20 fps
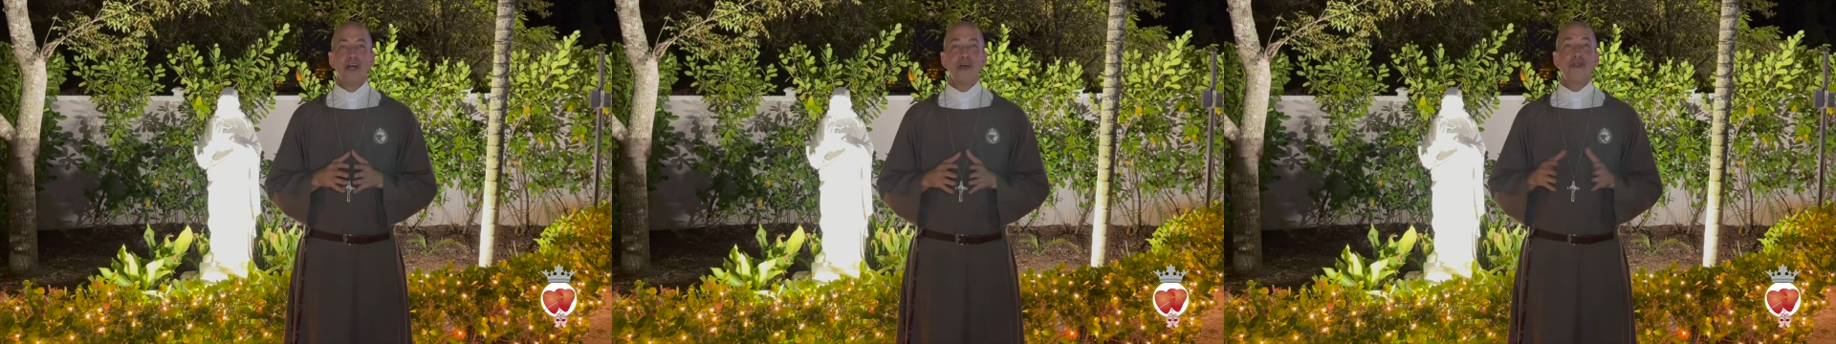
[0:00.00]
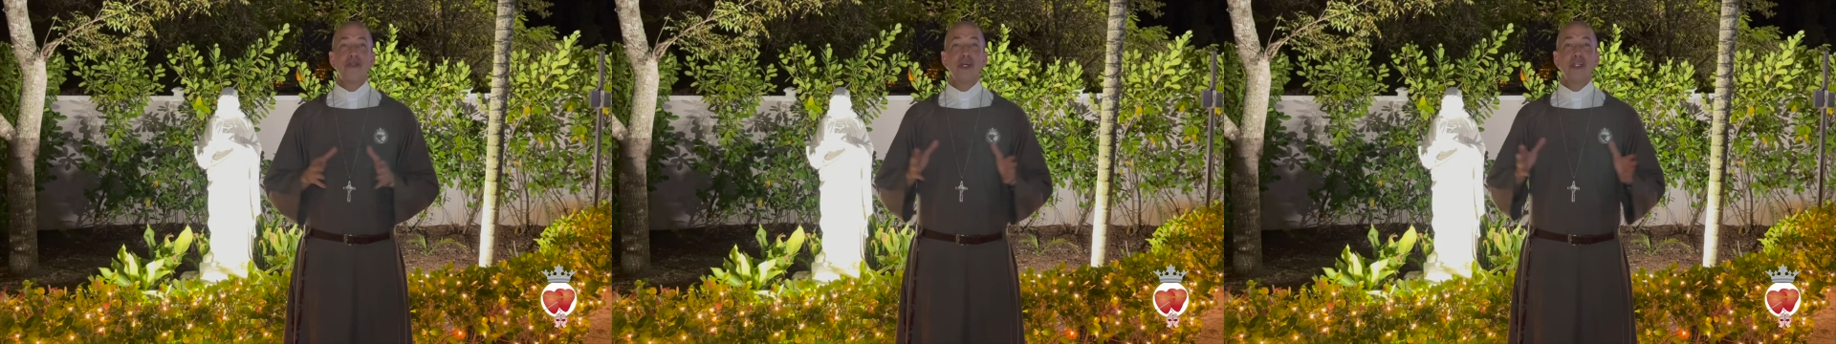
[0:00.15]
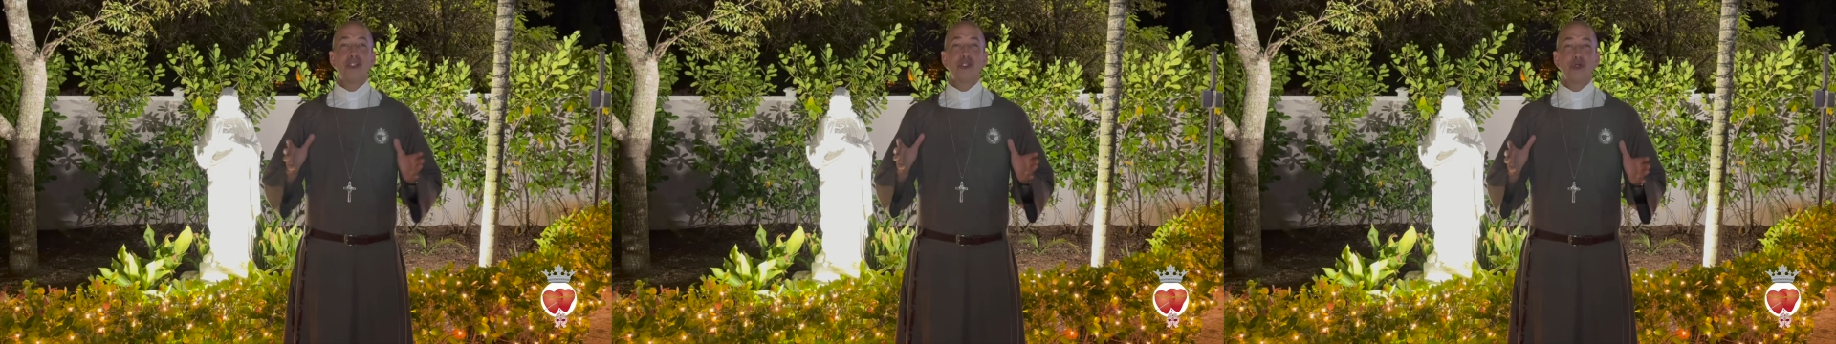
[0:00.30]

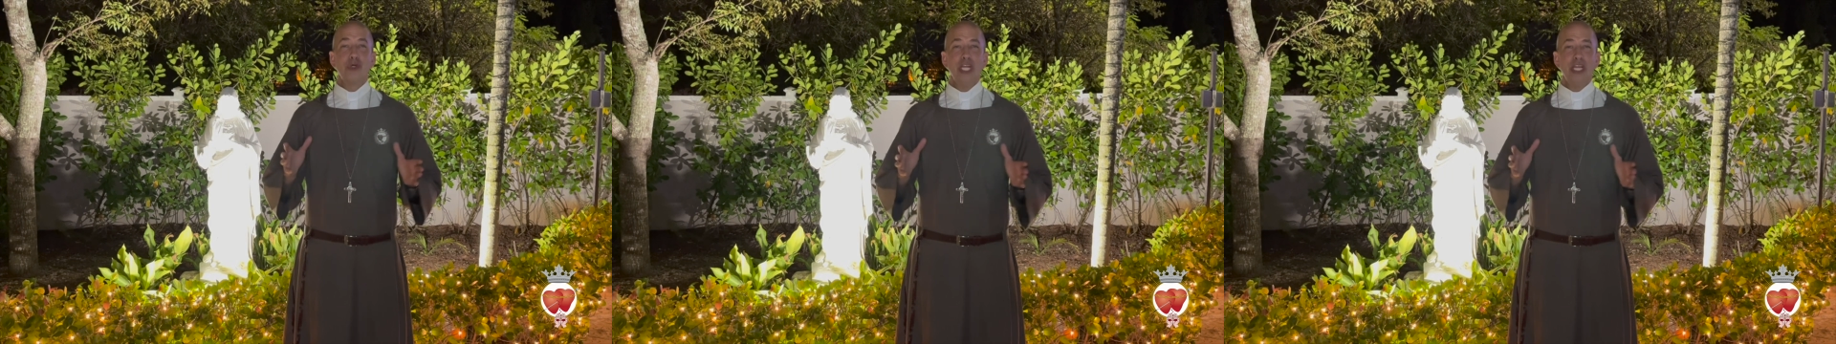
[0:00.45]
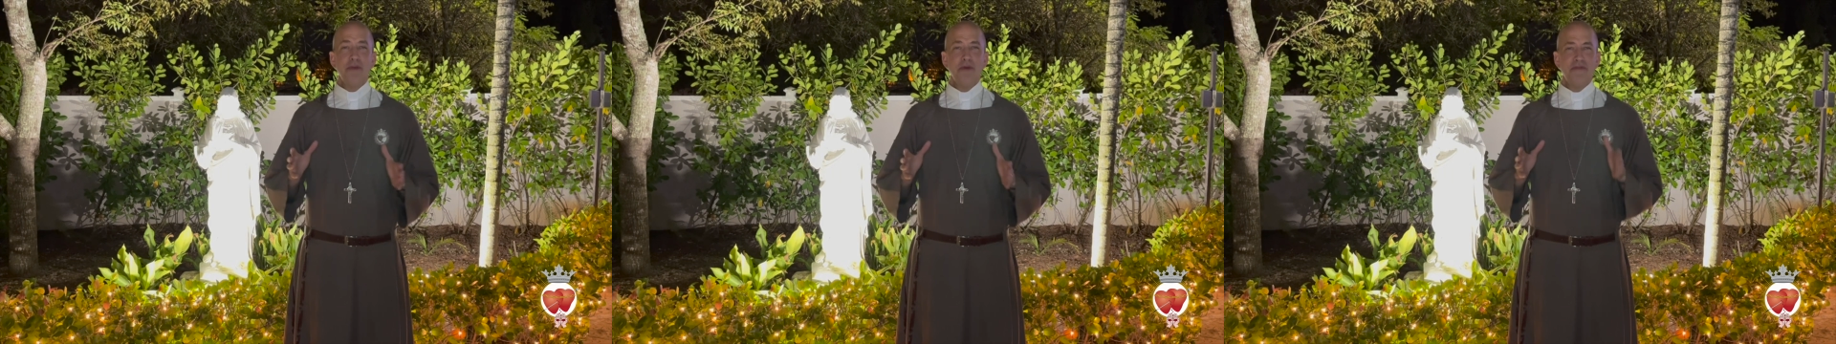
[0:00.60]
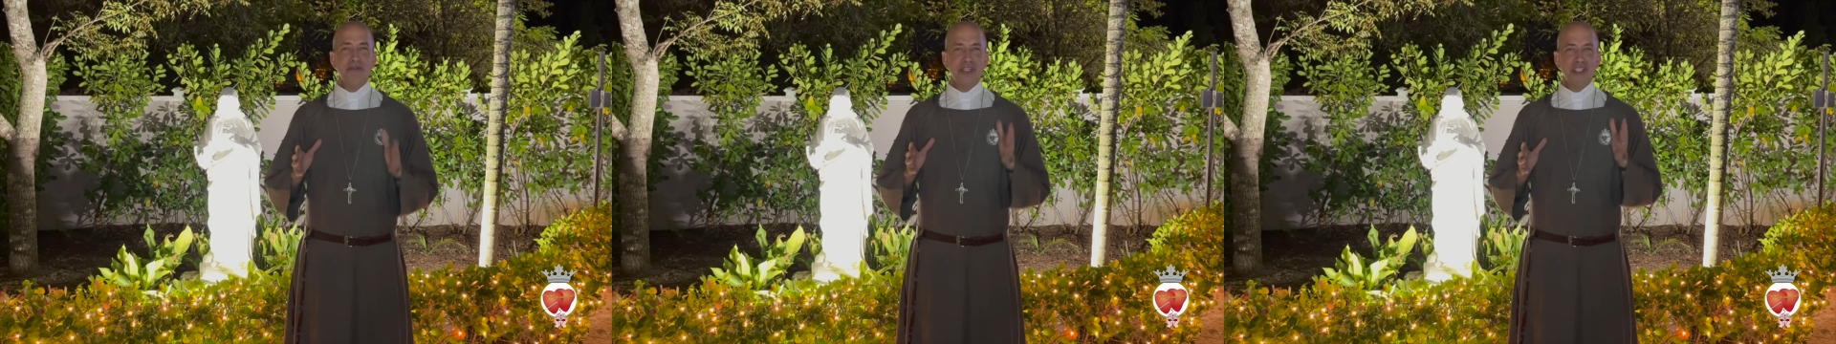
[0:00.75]
the
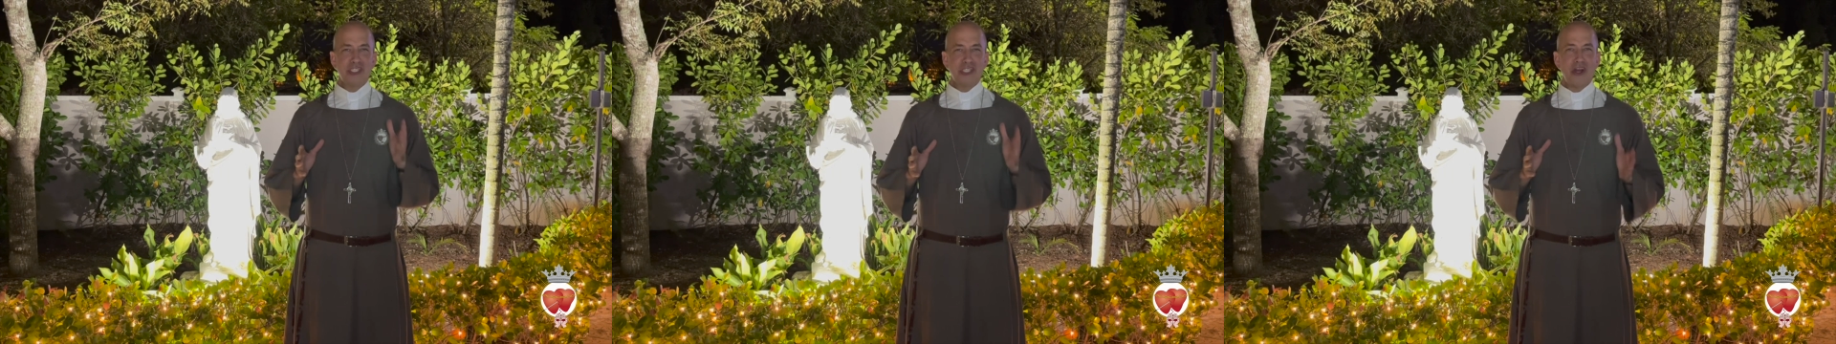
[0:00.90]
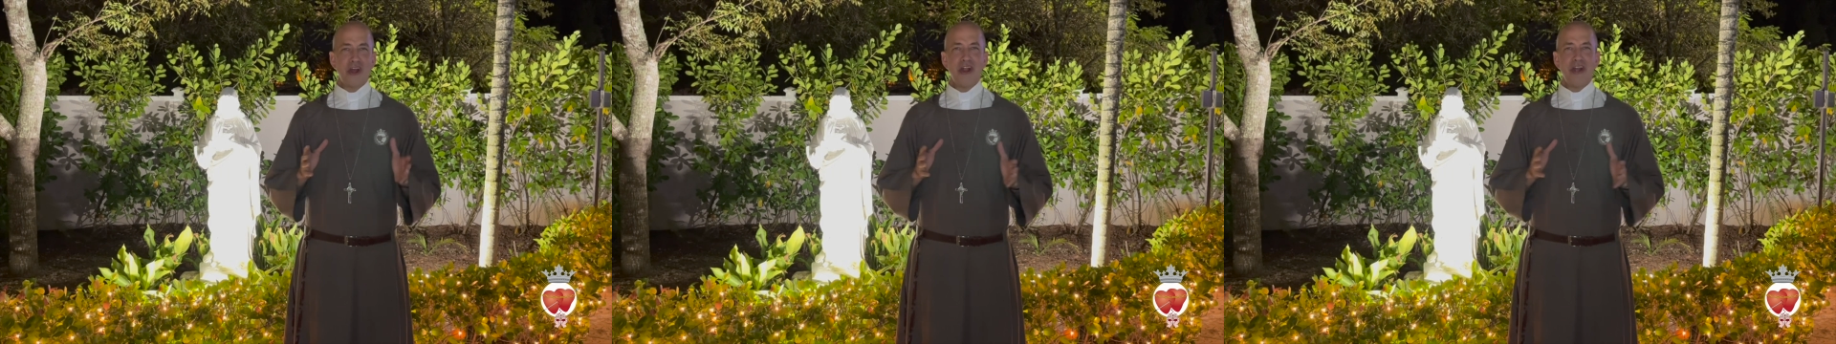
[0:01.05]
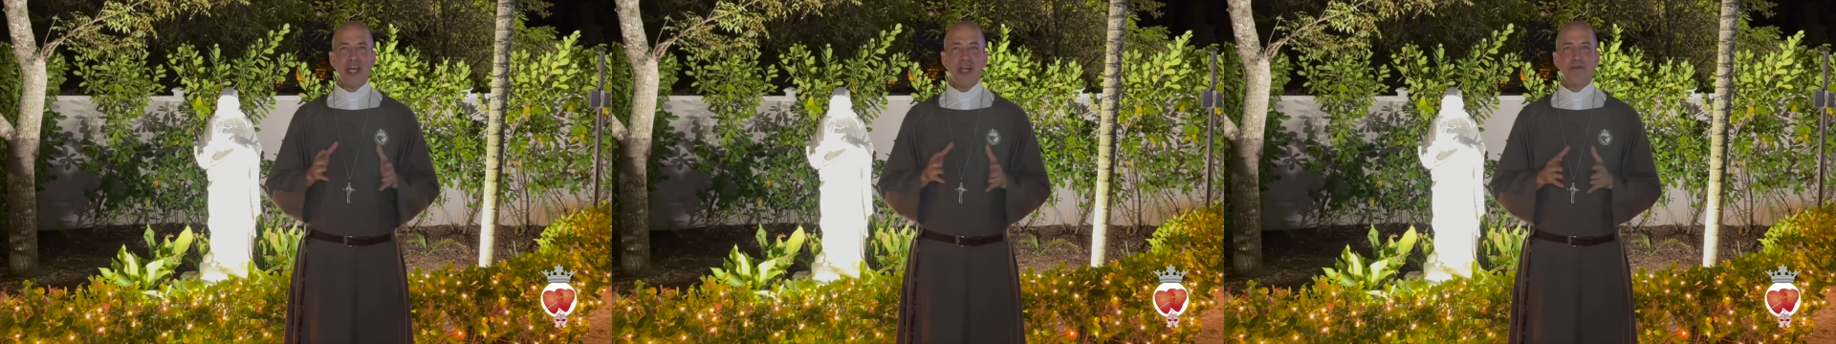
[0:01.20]
dream of his
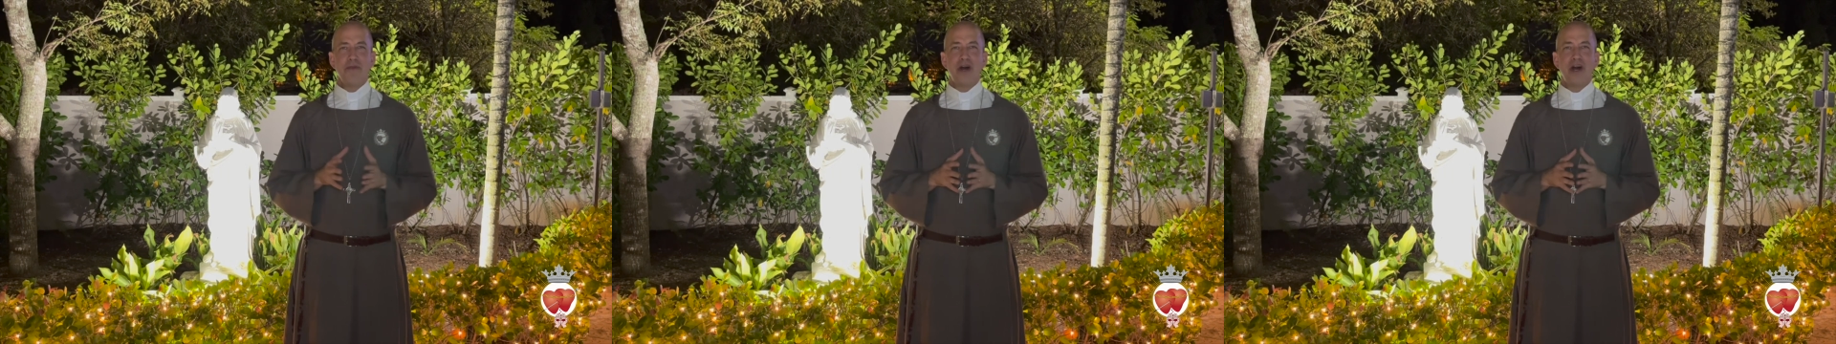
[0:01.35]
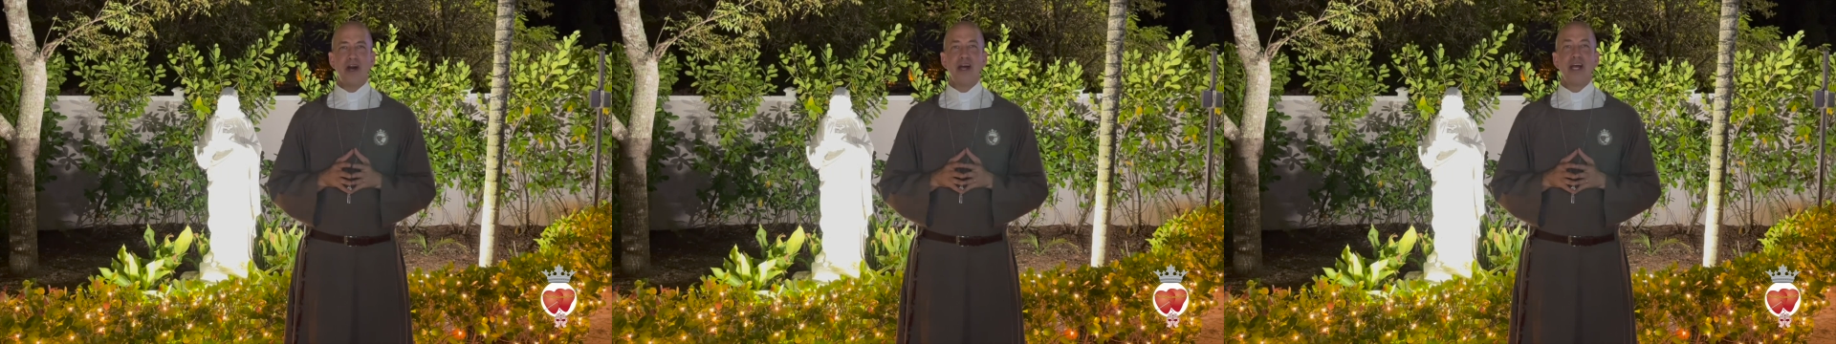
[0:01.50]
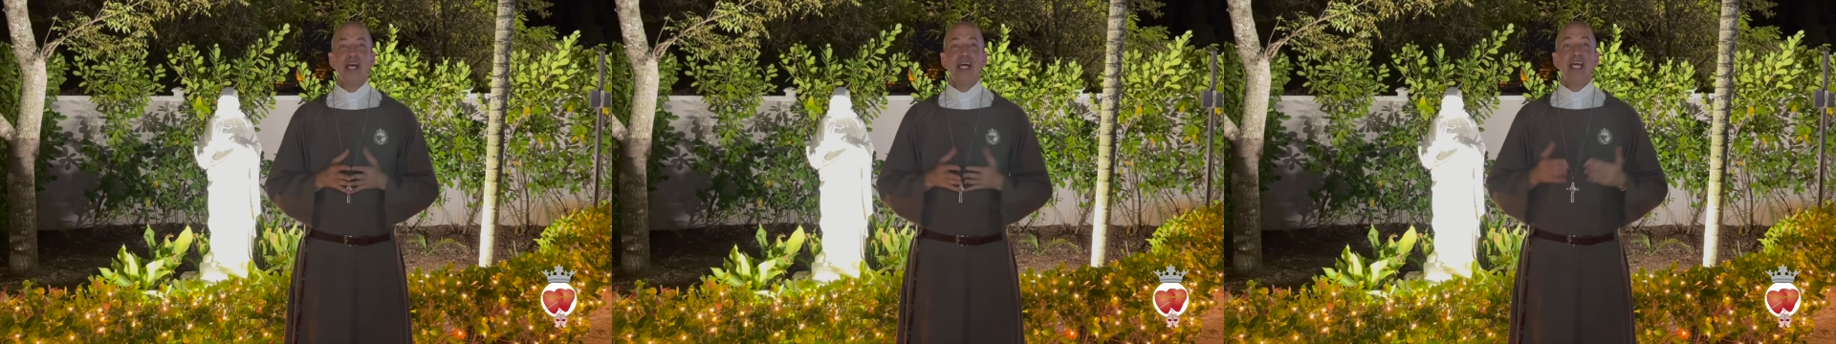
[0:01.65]
tardemah,